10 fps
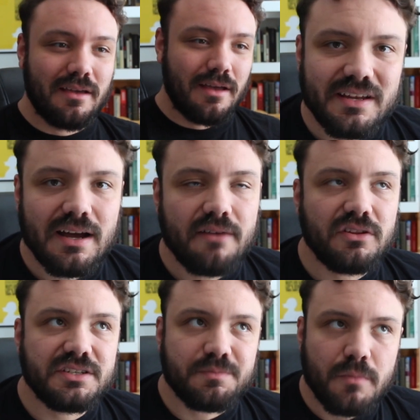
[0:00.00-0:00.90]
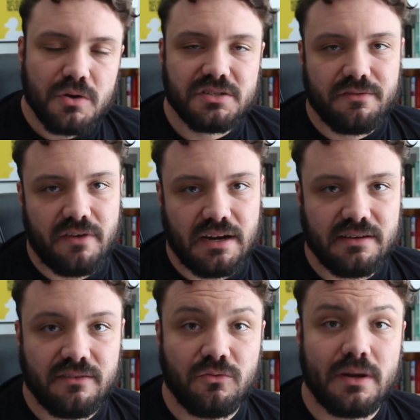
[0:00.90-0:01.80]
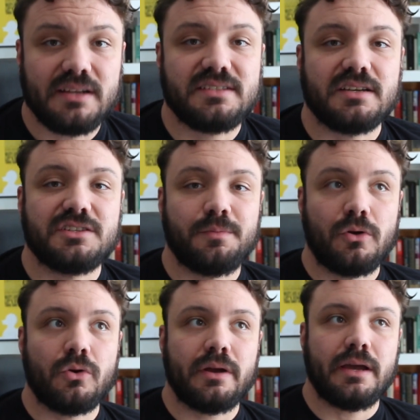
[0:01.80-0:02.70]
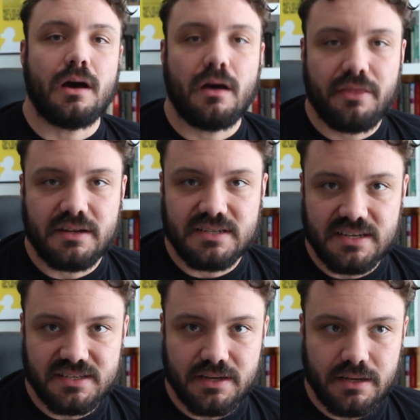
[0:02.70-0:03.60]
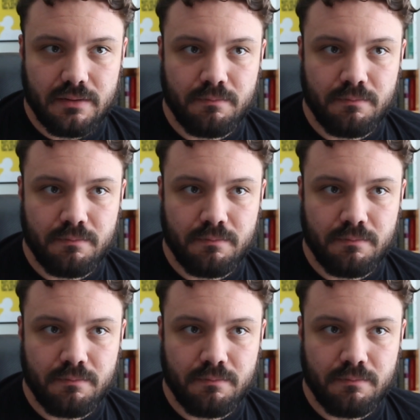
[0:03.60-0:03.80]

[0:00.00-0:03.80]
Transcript: The novel is most effective when it's exploring authenticity,